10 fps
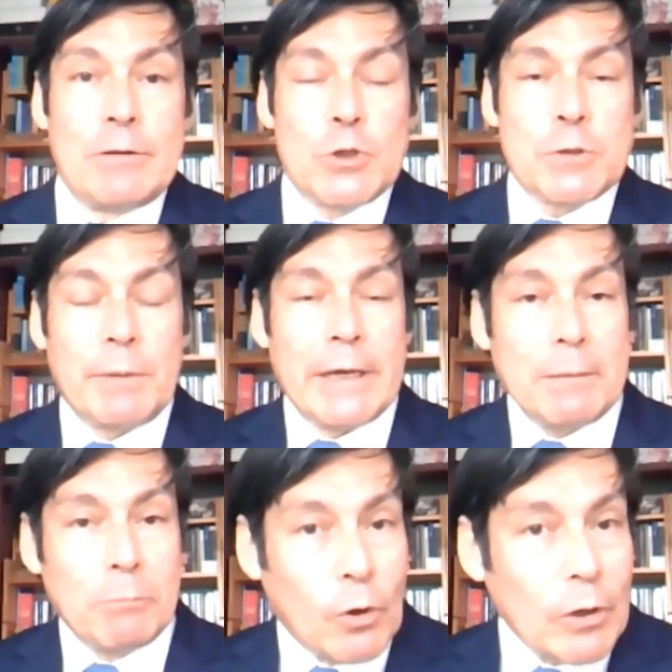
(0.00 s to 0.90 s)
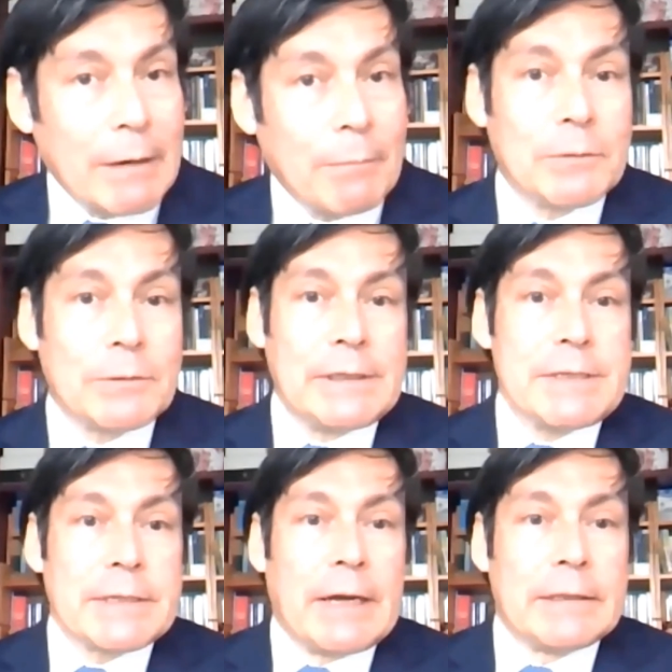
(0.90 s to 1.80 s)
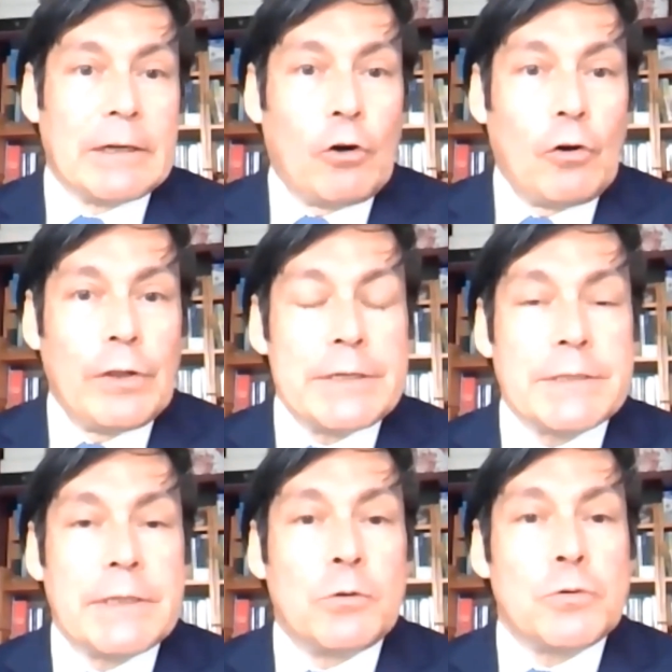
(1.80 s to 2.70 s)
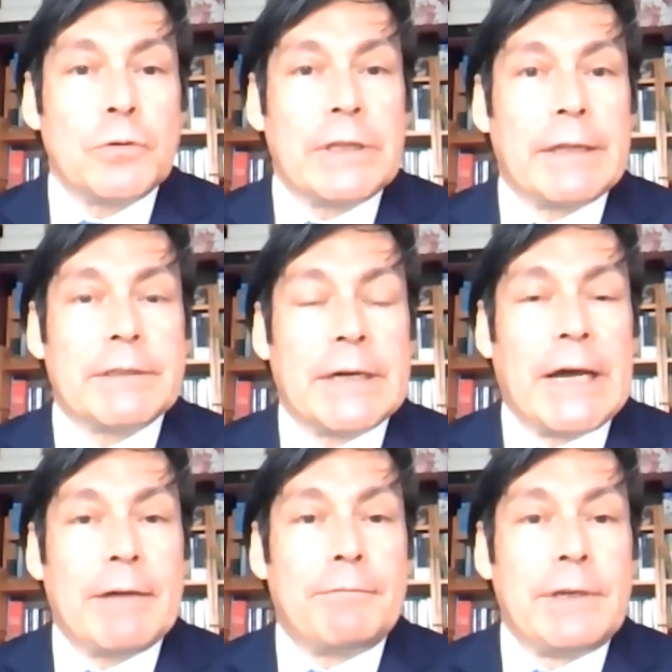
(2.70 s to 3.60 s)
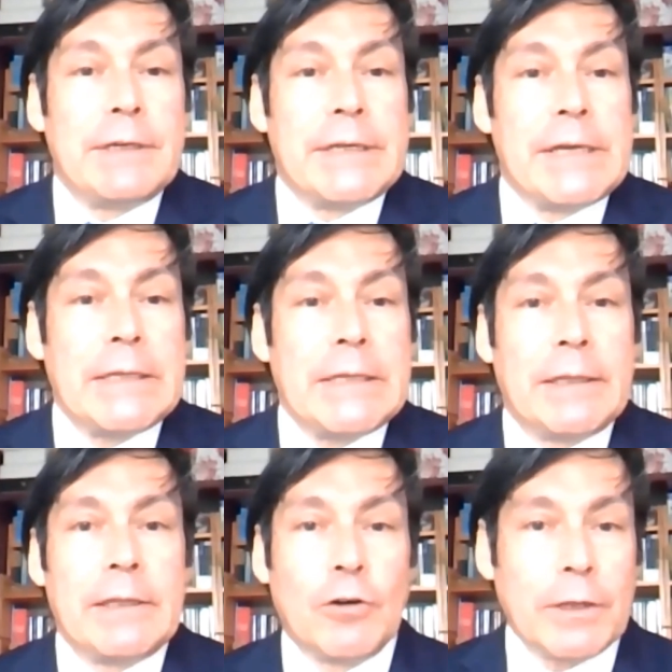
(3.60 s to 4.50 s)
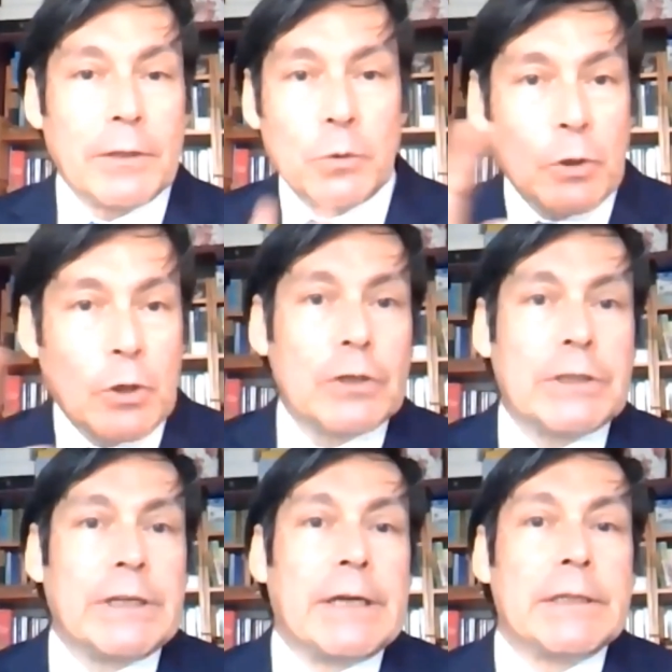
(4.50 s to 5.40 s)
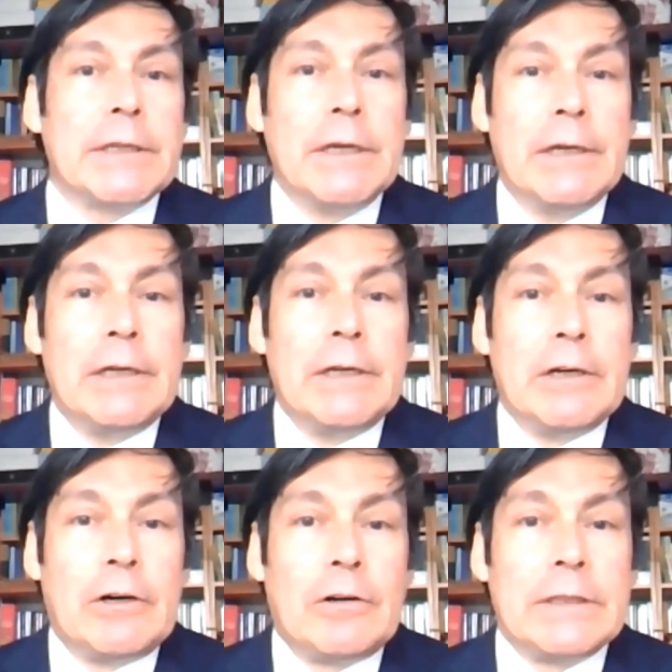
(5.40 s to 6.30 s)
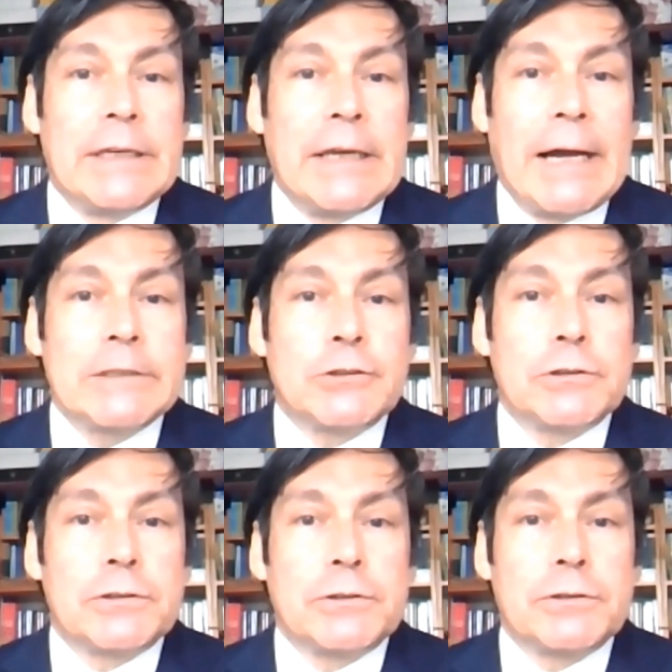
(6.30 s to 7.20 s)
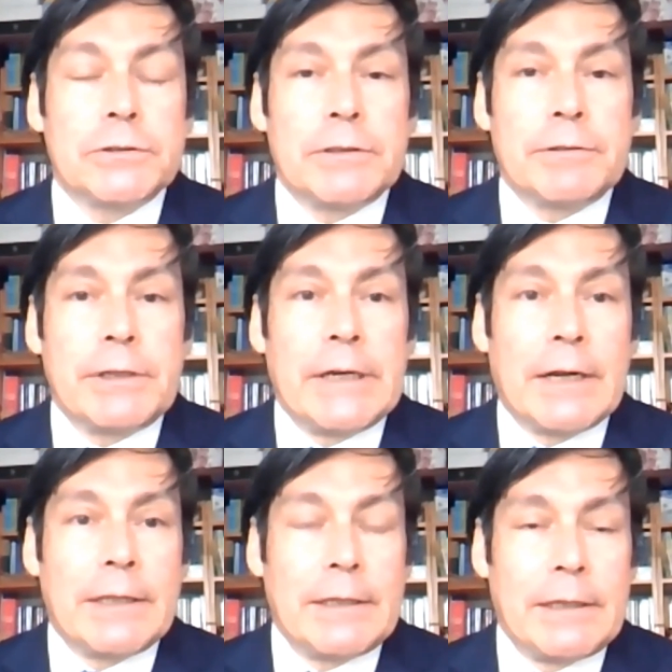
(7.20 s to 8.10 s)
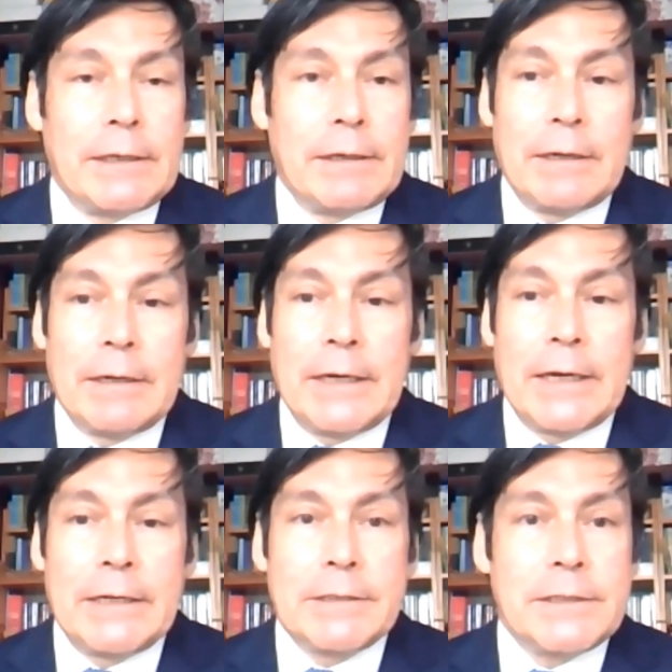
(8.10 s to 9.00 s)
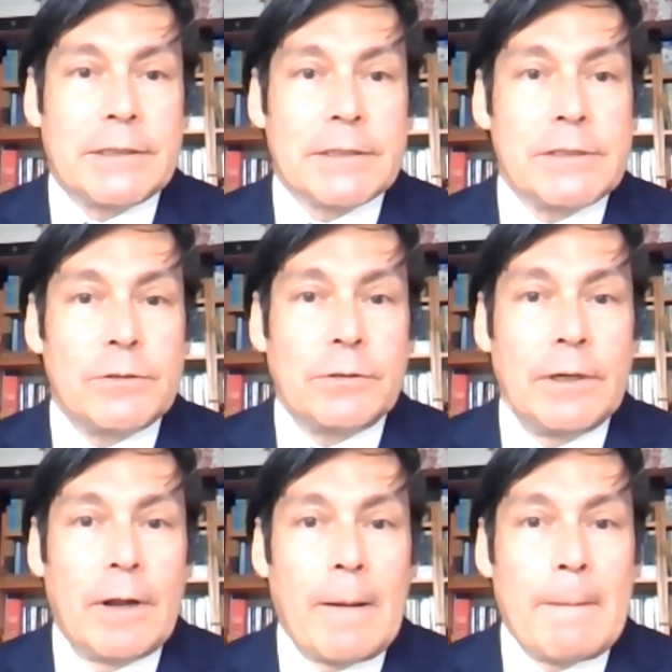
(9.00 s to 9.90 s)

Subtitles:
you explain more about this and other institutions that have been created in order to coordinate all the actions regarding the energy transition?